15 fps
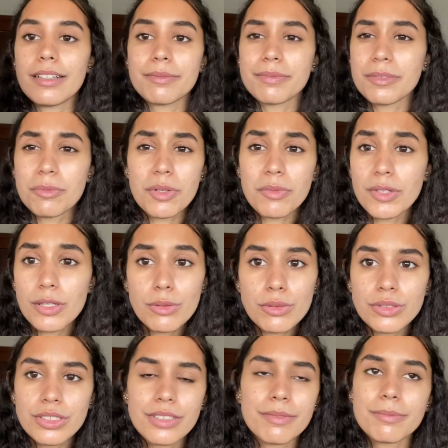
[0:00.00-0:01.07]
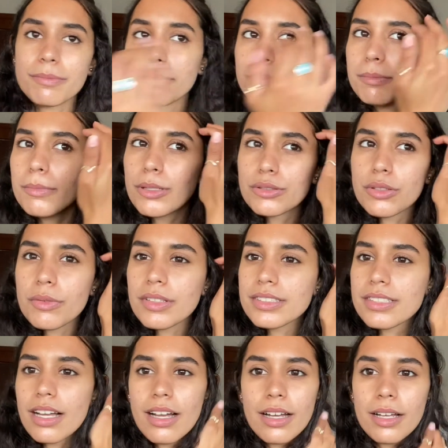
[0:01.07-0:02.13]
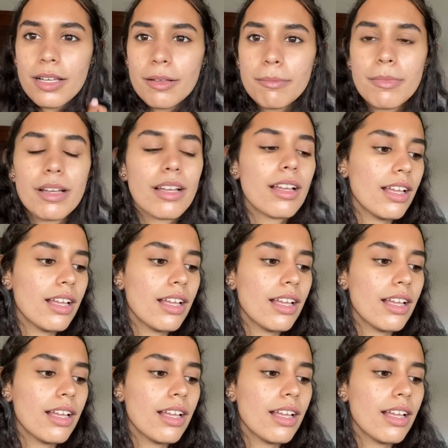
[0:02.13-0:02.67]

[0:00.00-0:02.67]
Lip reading: reviews most of the time,